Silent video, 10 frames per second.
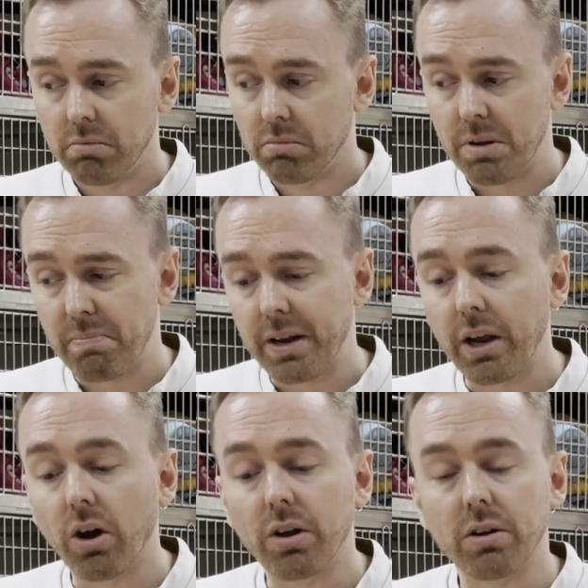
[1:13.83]

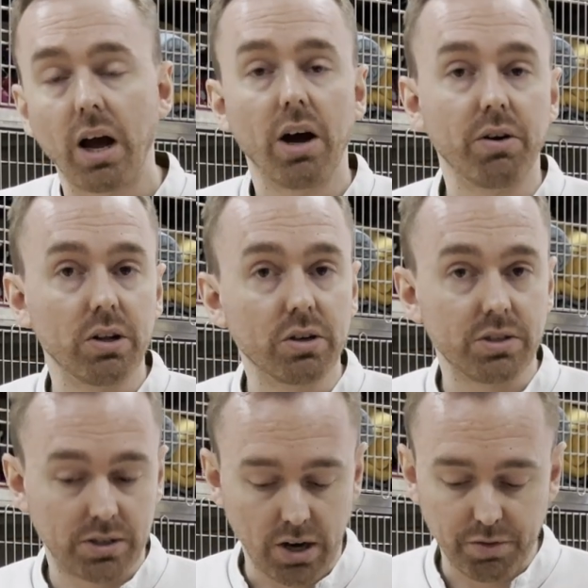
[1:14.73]
depending on how it
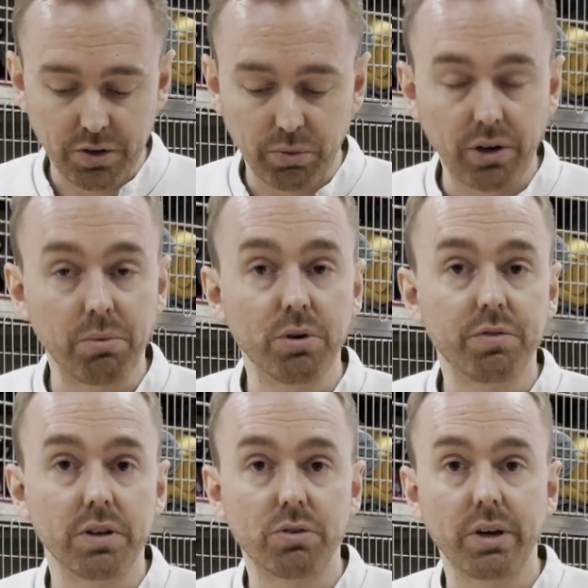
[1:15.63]
looks after we
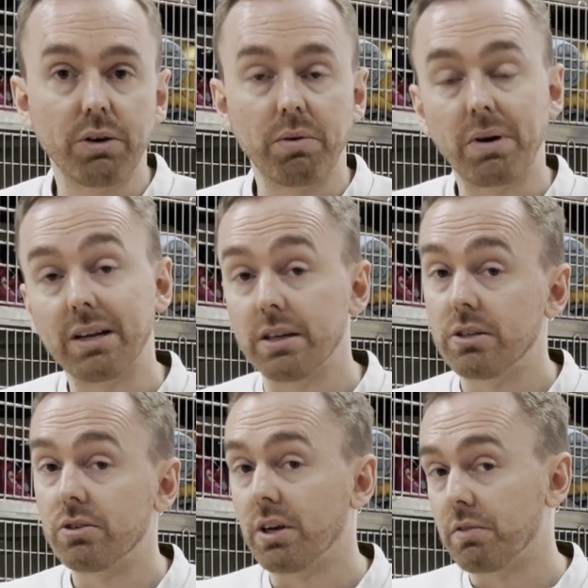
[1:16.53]
remove the twig, we might
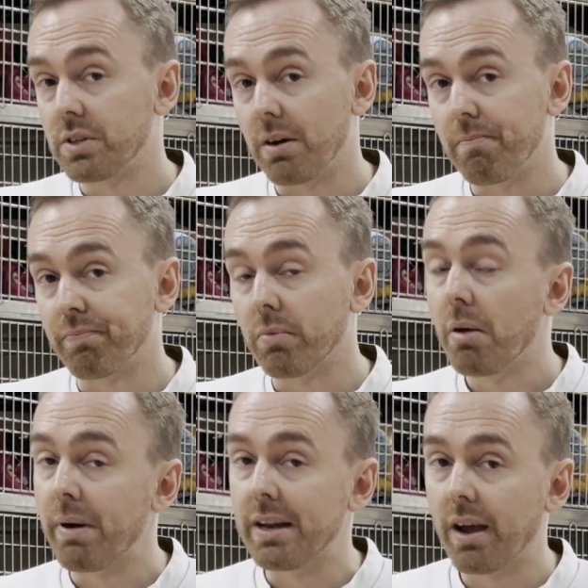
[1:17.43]
need to give some
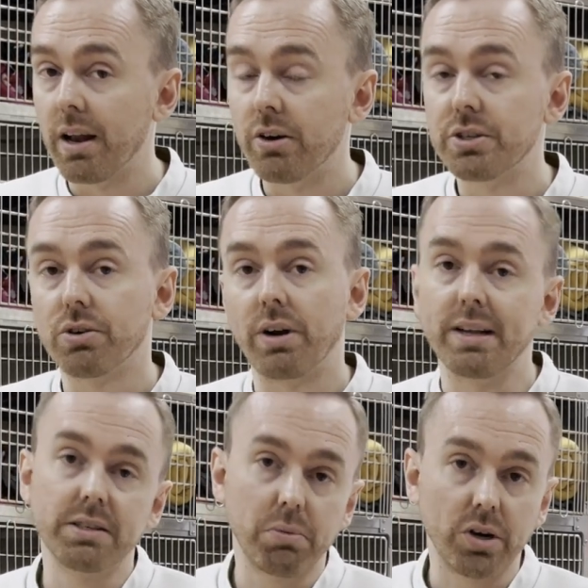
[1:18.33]
painkillers or
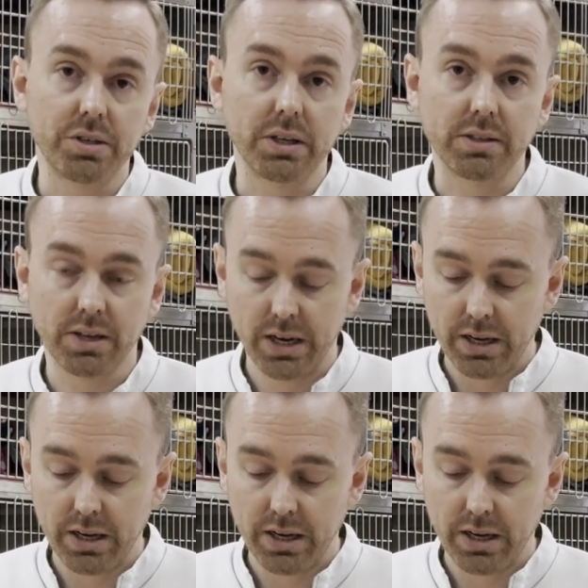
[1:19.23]
antibiotics,